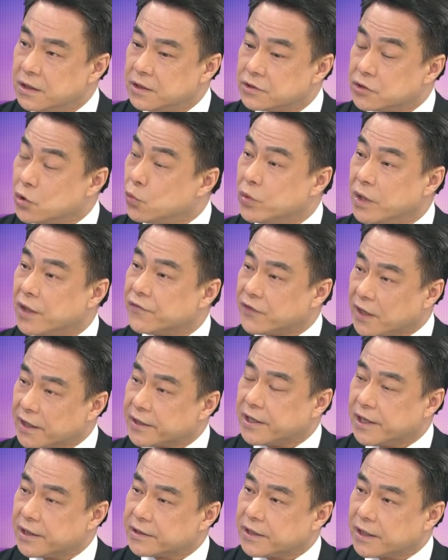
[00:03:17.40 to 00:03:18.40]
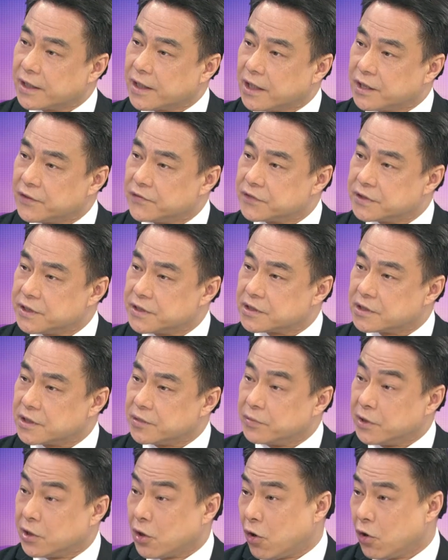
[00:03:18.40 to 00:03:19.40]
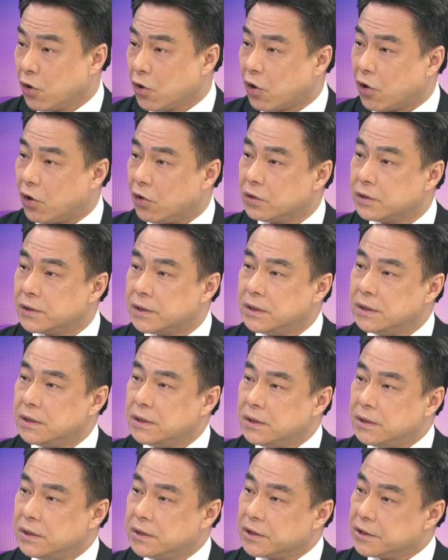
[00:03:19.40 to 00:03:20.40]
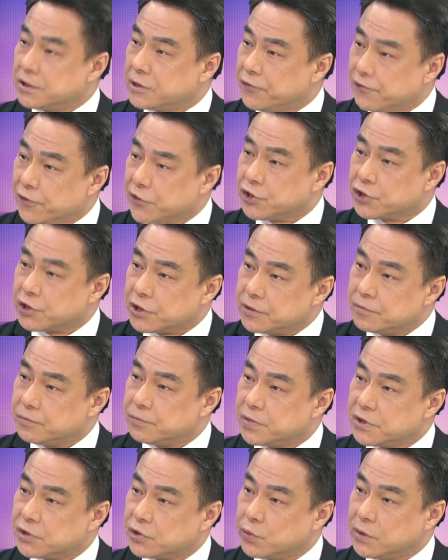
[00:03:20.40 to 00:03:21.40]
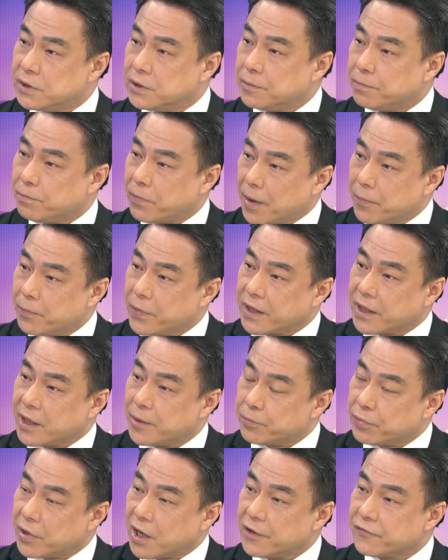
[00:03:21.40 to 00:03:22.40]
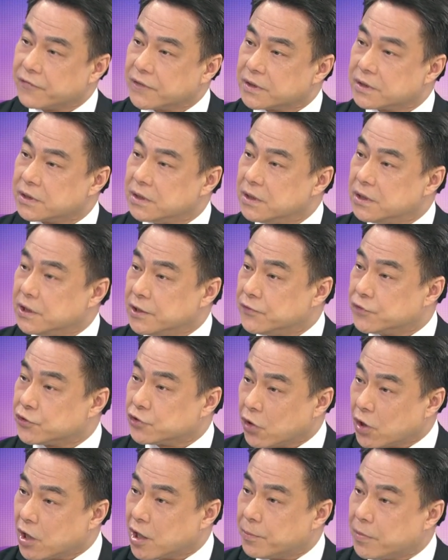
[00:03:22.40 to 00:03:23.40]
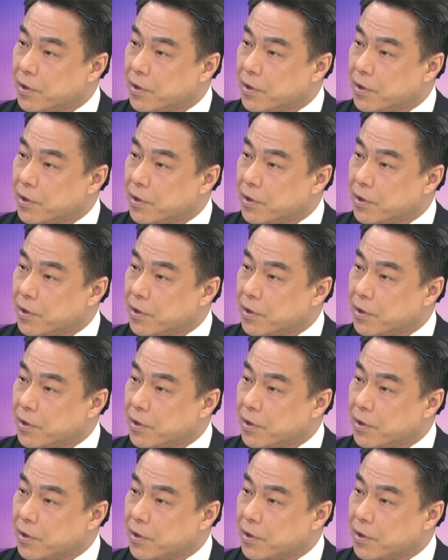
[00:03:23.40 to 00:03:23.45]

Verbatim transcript: So we have that, that kind of system. In Hong Kong, the division between public and private, if you talk